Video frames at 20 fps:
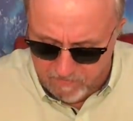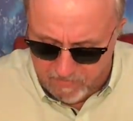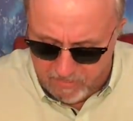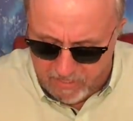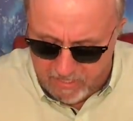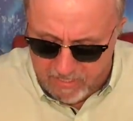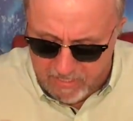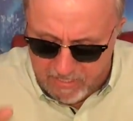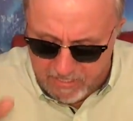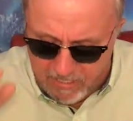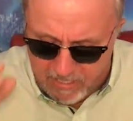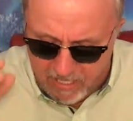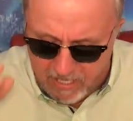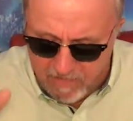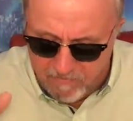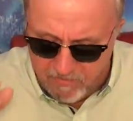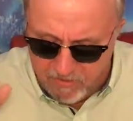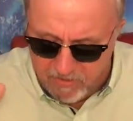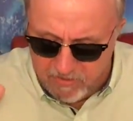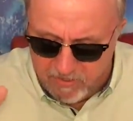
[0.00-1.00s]
and he
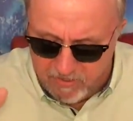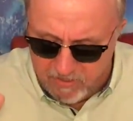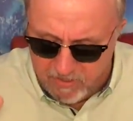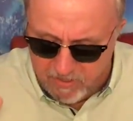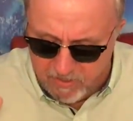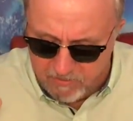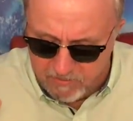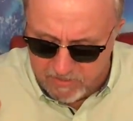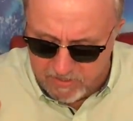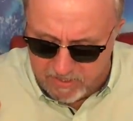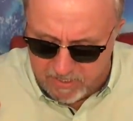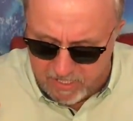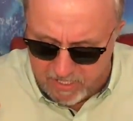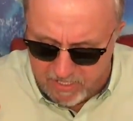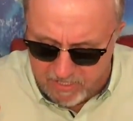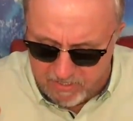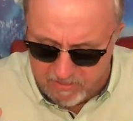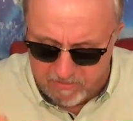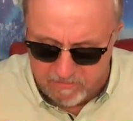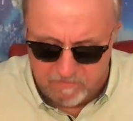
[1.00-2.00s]
gave unto them,
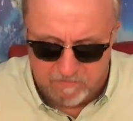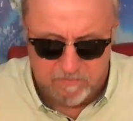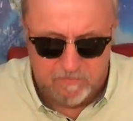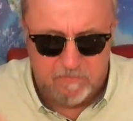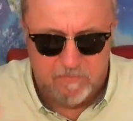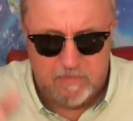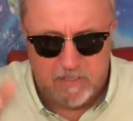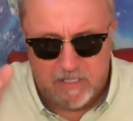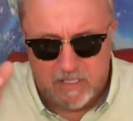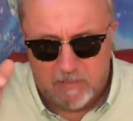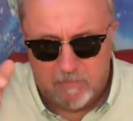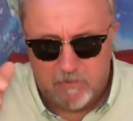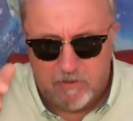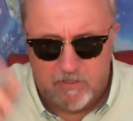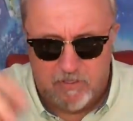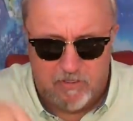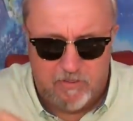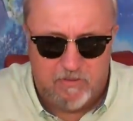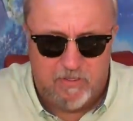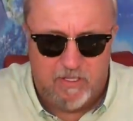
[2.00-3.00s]
saying, and I'm
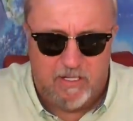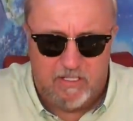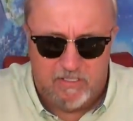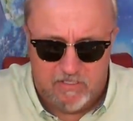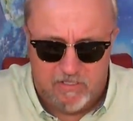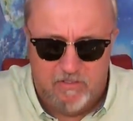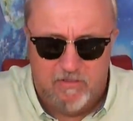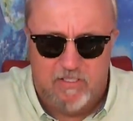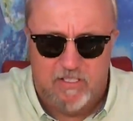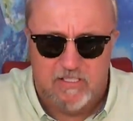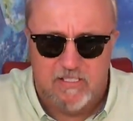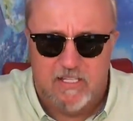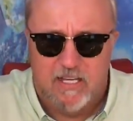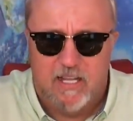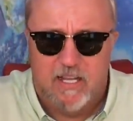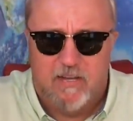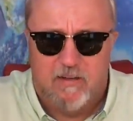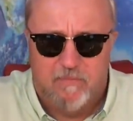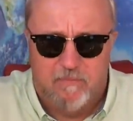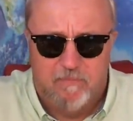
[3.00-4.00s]
going to do that. Let's do this
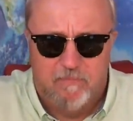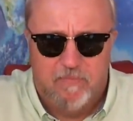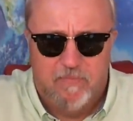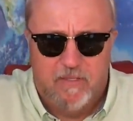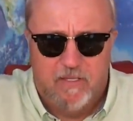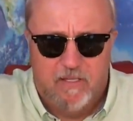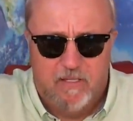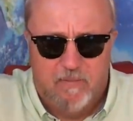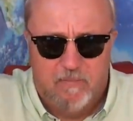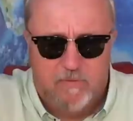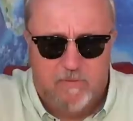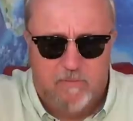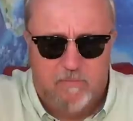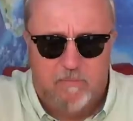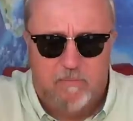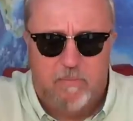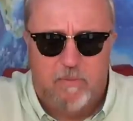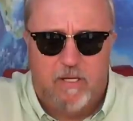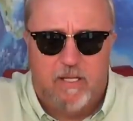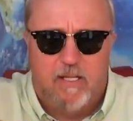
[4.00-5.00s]
now.
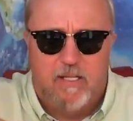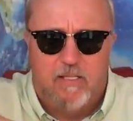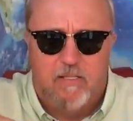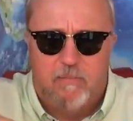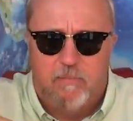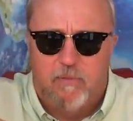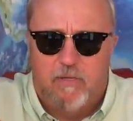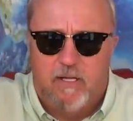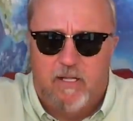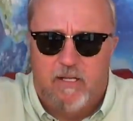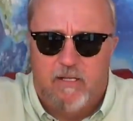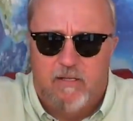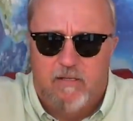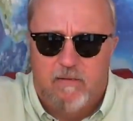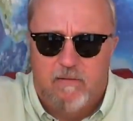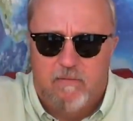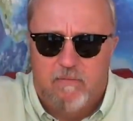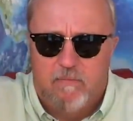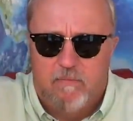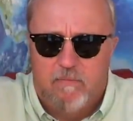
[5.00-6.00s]
Breaking the bread,
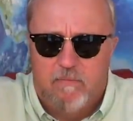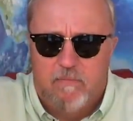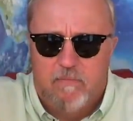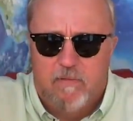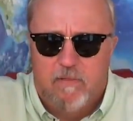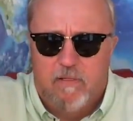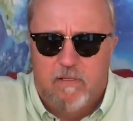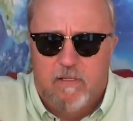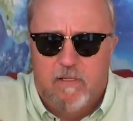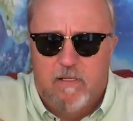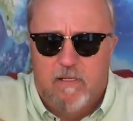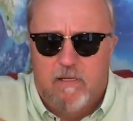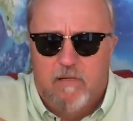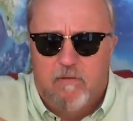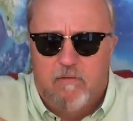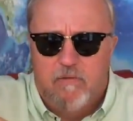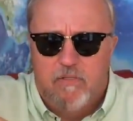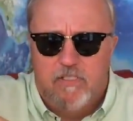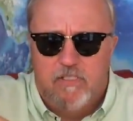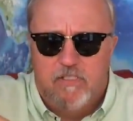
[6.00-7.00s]

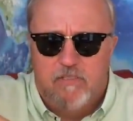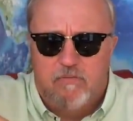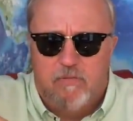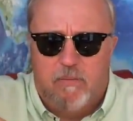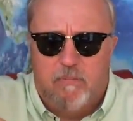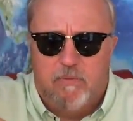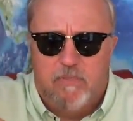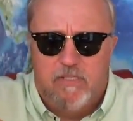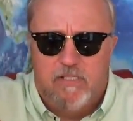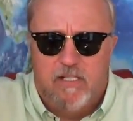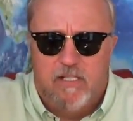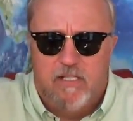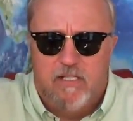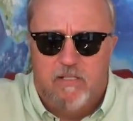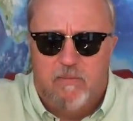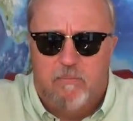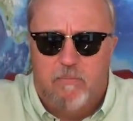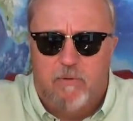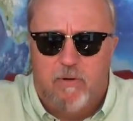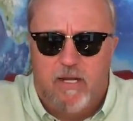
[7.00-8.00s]
which is representing the
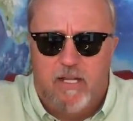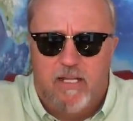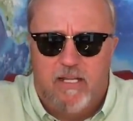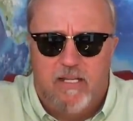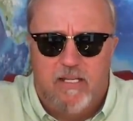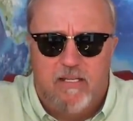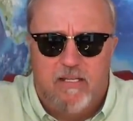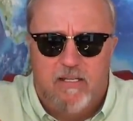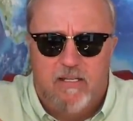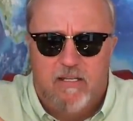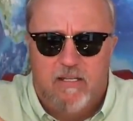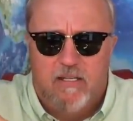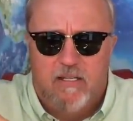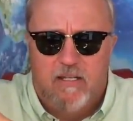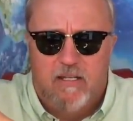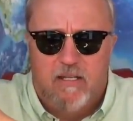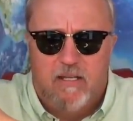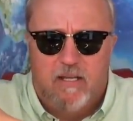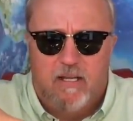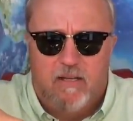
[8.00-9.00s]
breaking
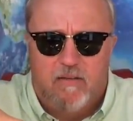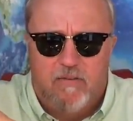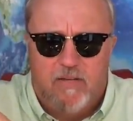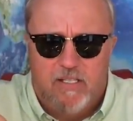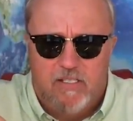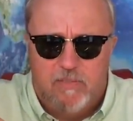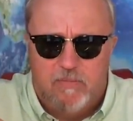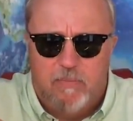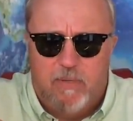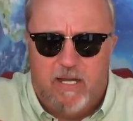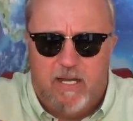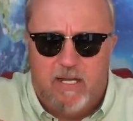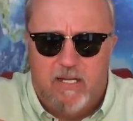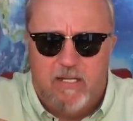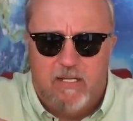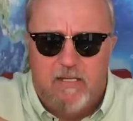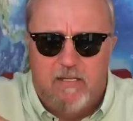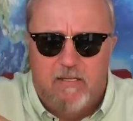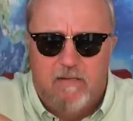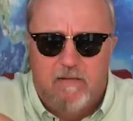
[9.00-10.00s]
of his
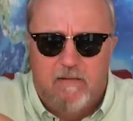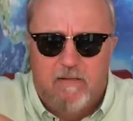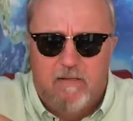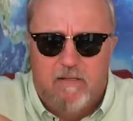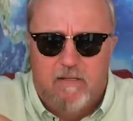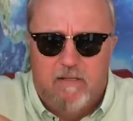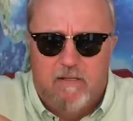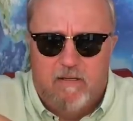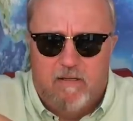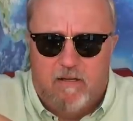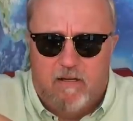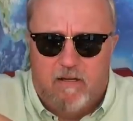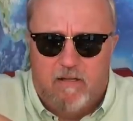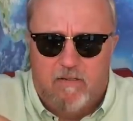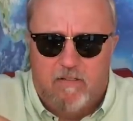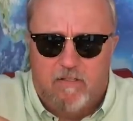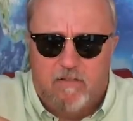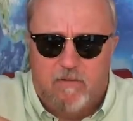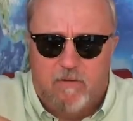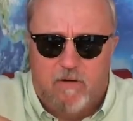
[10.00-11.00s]
body on
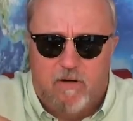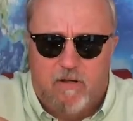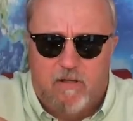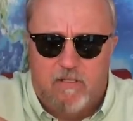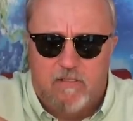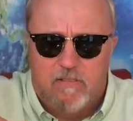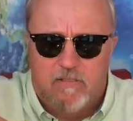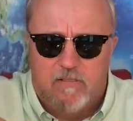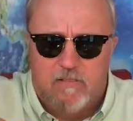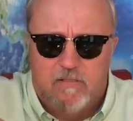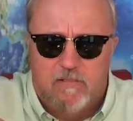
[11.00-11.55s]
the cross.